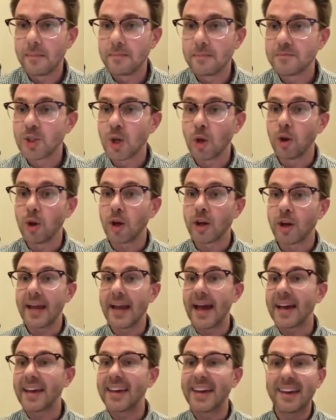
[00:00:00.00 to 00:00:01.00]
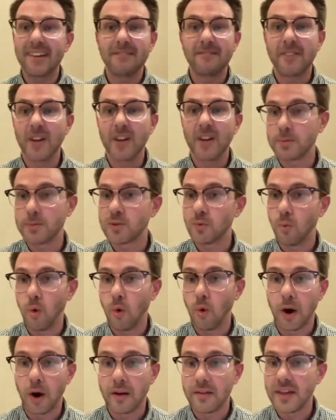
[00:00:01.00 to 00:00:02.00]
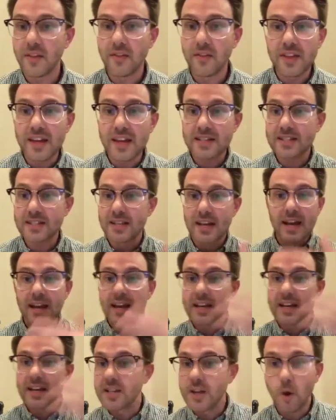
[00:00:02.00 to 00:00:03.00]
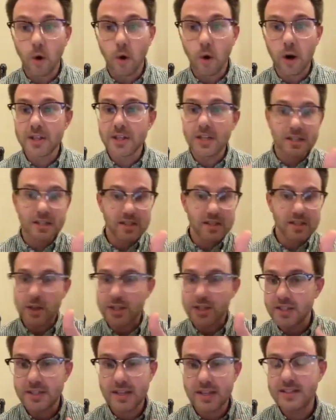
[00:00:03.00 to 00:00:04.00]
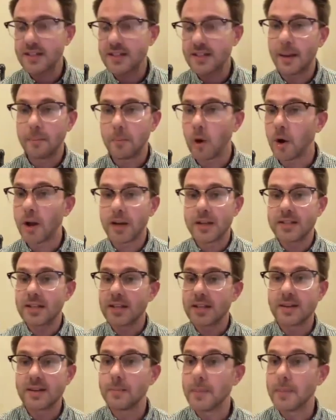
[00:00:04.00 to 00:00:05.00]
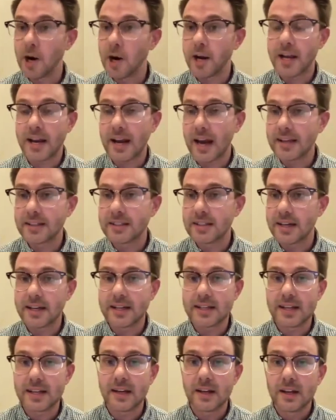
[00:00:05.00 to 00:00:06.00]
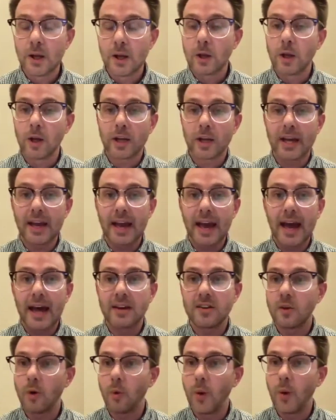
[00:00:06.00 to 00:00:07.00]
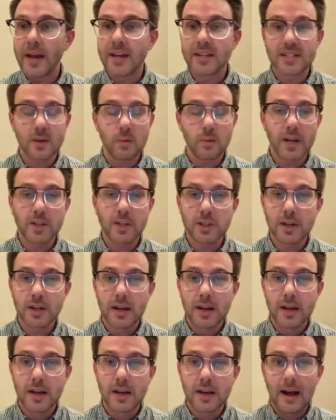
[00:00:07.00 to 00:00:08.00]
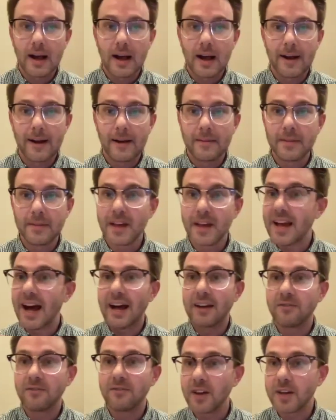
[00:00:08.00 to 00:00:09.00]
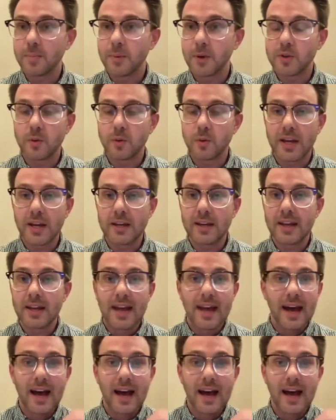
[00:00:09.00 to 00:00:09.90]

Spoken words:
So looking at King Philip's War, that this is the origins of what she says in that book is American identity, looking at the ways in which the conflict between